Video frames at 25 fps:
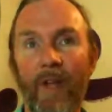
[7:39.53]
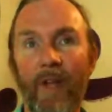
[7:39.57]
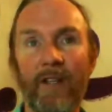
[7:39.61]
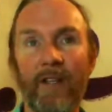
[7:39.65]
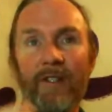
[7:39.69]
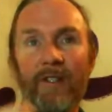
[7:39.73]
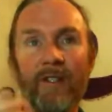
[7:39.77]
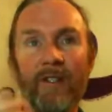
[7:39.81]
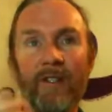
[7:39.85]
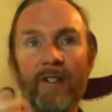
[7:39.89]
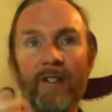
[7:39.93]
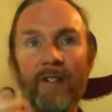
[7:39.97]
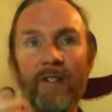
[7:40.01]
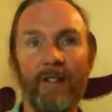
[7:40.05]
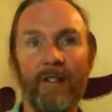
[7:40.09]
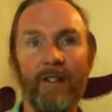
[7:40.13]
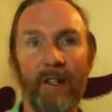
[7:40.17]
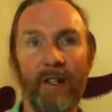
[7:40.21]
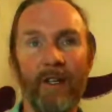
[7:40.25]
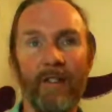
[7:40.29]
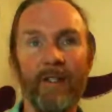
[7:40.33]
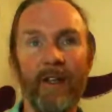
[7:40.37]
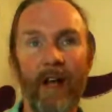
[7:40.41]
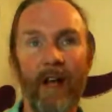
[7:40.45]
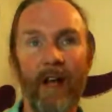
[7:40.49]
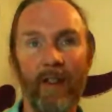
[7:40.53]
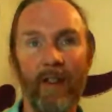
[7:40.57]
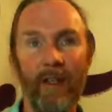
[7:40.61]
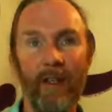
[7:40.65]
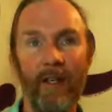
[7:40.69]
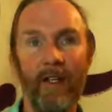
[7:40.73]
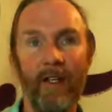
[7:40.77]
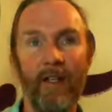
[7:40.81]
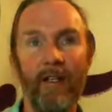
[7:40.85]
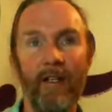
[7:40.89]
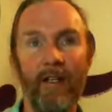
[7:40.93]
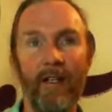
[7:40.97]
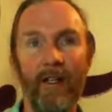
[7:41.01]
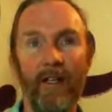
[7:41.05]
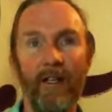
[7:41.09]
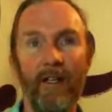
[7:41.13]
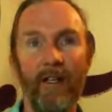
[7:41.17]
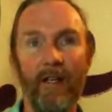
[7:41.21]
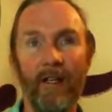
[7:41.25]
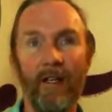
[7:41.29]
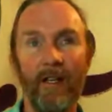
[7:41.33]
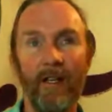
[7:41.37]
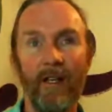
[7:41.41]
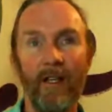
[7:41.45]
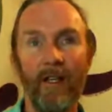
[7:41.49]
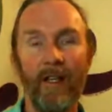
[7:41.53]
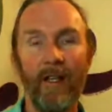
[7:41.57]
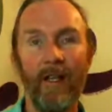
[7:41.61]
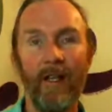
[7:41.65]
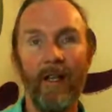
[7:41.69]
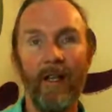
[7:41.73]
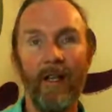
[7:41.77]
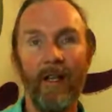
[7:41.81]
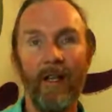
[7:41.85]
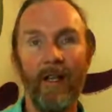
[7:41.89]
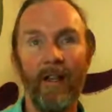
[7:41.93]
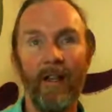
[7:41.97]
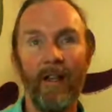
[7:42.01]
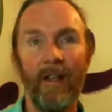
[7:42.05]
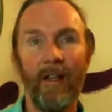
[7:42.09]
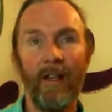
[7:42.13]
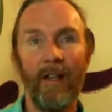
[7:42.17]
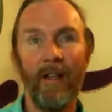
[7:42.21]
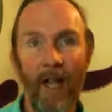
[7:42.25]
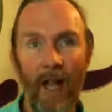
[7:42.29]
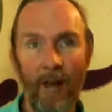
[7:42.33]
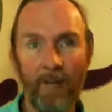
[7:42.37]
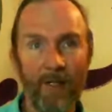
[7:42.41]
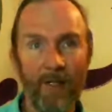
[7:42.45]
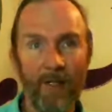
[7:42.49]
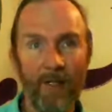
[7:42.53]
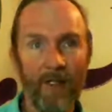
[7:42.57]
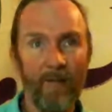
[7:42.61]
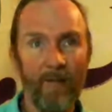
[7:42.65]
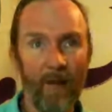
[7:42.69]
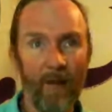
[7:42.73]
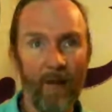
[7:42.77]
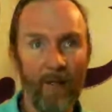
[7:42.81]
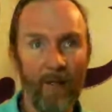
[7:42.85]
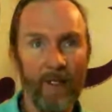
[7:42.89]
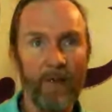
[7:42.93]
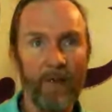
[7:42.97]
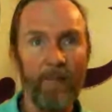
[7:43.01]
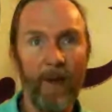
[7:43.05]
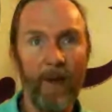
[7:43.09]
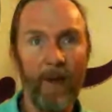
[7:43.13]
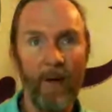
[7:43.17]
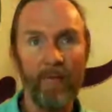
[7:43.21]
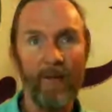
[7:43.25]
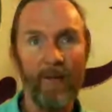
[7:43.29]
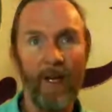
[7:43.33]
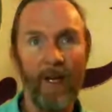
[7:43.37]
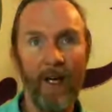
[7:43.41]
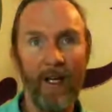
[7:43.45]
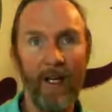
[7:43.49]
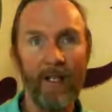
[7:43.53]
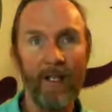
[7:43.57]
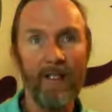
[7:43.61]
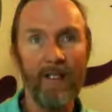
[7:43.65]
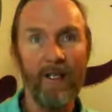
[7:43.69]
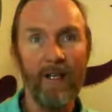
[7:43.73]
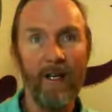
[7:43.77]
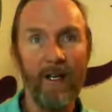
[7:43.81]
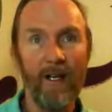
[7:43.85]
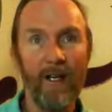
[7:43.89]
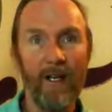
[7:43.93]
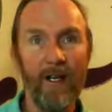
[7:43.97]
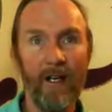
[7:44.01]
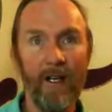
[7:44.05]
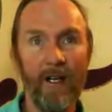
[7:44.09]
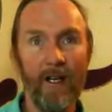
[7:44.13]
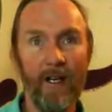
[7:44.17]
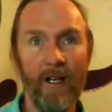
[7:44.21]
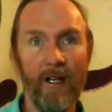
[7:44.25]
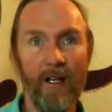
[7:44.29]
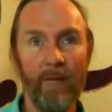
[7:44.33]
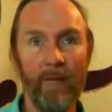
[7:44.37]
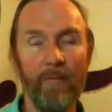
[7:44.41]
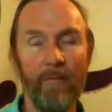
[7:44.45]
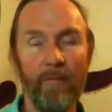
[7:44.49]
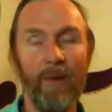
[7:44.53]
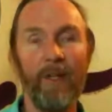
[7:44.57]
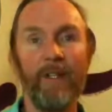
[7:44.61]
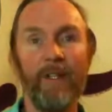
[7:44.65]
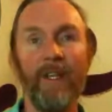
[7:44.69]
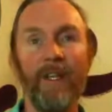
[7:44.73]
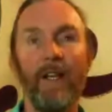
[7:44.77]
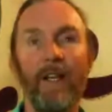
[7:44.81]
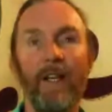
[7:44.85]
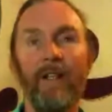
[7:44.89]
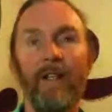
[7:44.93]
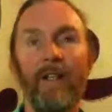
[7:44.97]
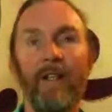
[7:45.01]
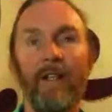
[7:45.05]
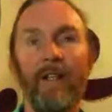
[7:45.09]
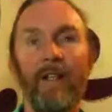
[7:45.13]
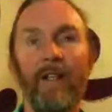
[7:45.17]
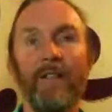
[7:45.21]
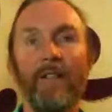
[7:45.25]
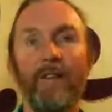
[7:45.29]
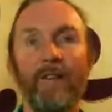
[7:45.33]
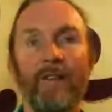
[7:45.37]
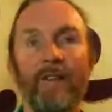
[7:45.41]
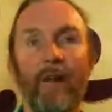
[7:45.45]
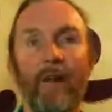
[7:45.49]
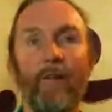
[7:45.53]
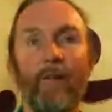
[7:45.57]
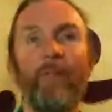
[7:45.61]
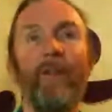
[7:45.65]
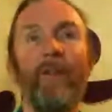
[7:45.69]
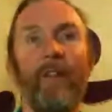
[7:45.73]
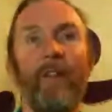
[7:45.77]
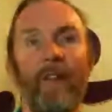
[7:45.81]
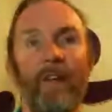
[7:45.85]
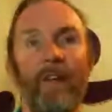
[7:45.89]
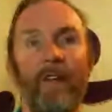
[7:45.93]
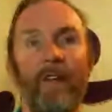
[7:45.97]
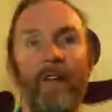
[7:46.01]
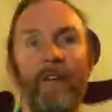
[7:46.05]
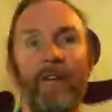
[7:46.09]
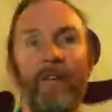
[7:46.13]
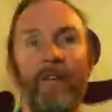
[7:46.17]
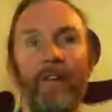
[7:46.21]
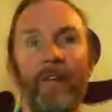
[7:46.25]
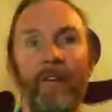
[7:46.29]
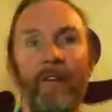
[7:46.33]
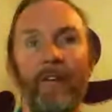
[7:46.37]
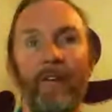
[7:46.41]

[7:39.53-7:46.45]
not just that it's nothing, the absence of all these peptides, but that it's something